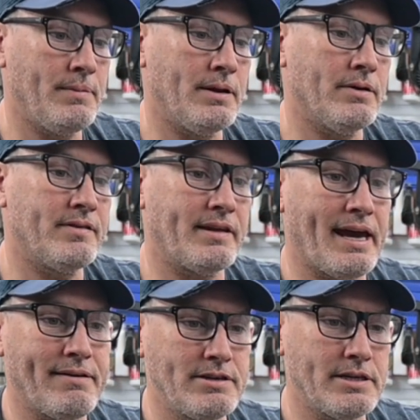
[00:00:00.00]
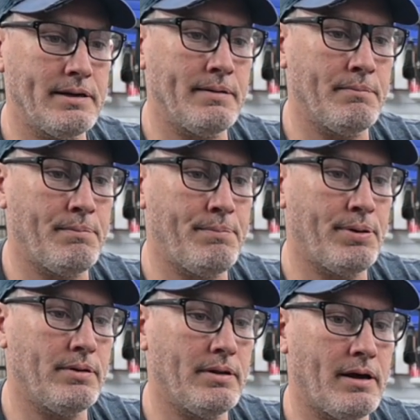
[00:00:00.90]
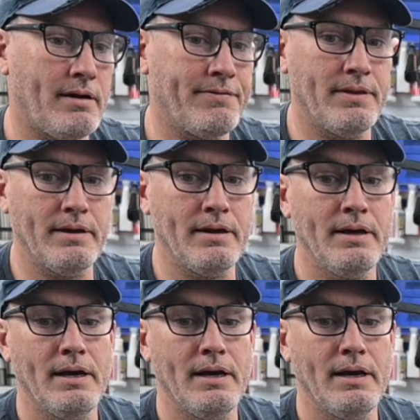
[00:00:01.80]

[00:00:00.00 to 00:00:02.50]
scavenge it and pull off the